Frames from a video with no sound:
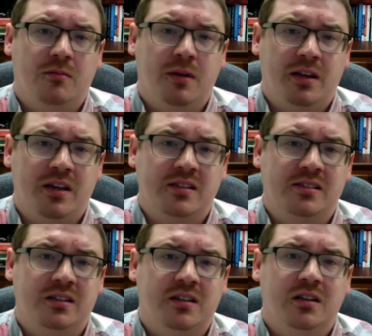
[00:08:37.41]
my
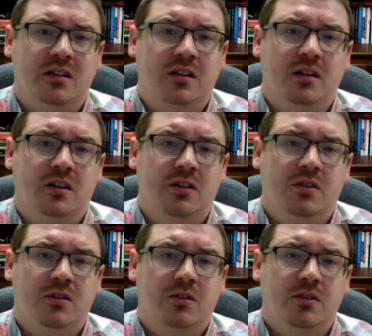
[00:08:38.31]
cousin,
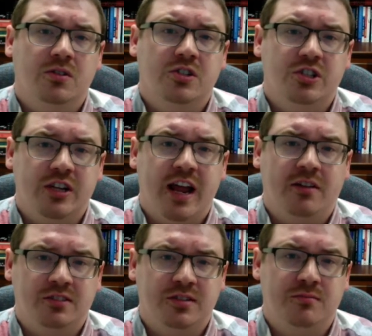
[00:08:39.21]
stood
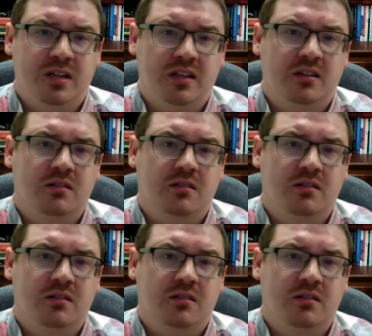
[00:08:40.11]
out to me.